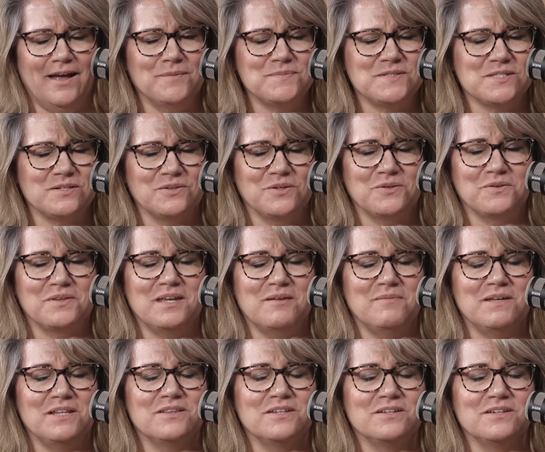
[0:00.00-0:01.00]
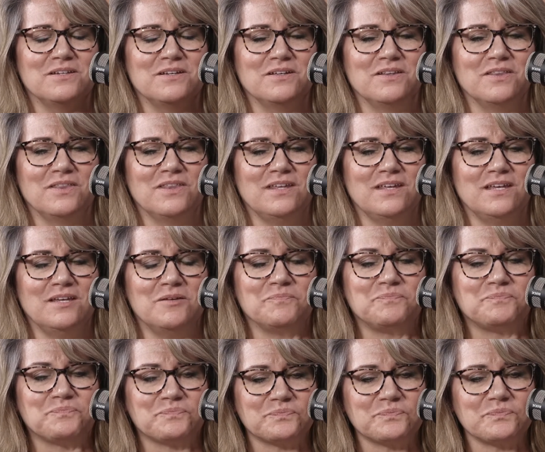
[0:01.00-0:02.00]
Absolutely. I mean, the
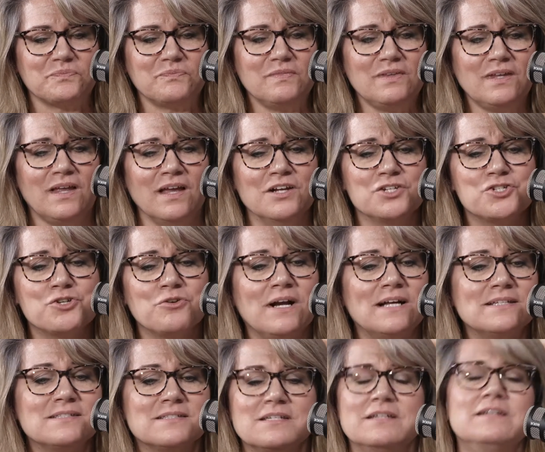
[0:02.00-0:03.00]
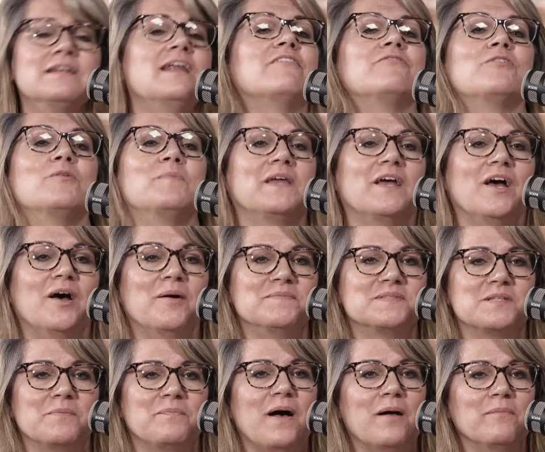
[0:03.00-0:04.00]
a trust never
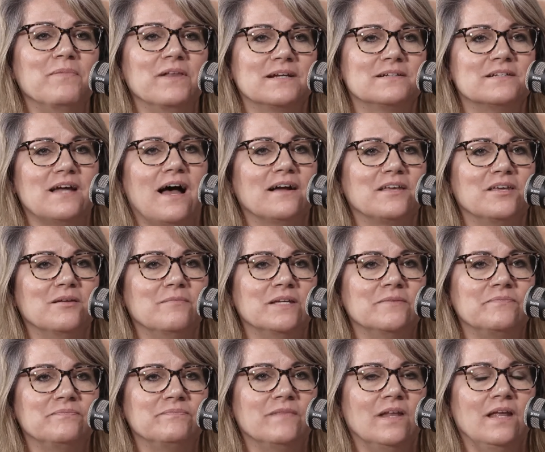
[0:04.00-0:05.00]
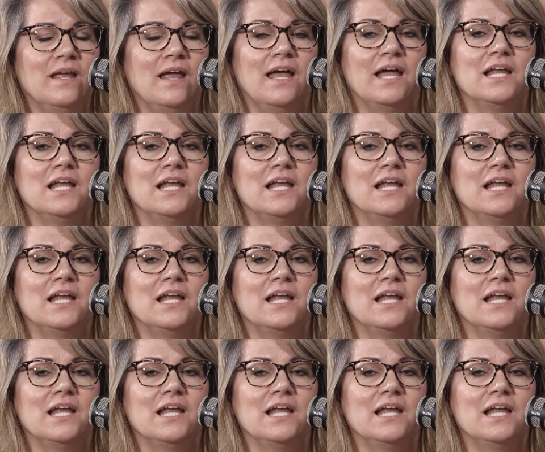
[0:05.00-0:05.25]
becomes a public document.